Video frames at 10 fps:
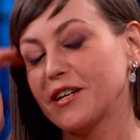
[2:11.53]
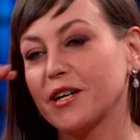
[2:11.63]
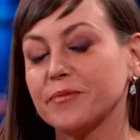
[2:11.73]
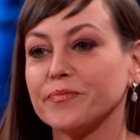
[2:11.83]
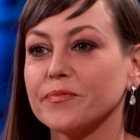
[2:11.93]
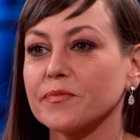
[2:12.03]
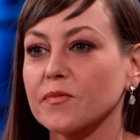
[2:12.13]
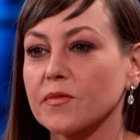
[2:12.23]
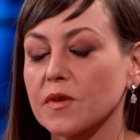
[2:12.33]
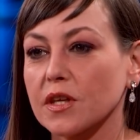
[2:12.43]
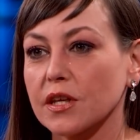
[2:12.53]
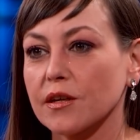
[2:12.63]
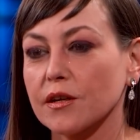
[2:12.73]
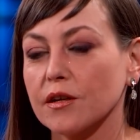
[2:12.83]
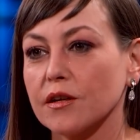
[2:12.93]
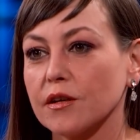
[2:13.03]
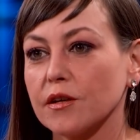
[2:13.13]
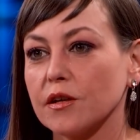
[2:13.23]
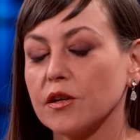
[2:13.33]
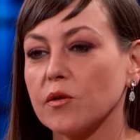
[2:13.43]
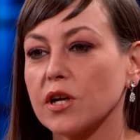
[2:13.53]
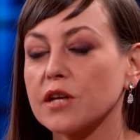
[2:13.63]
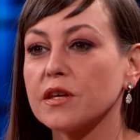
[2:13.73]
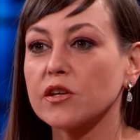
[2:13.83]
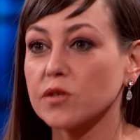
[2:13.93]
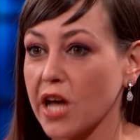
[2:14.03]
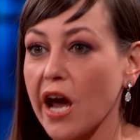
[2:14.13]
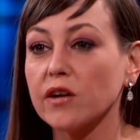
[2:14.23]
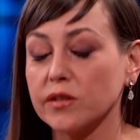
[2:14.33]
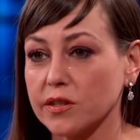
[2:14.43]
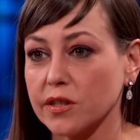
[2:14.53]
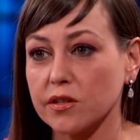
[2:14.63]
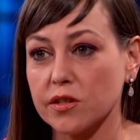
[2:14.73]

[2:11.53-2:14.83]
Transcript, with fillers: Um, you know, and I think you're talented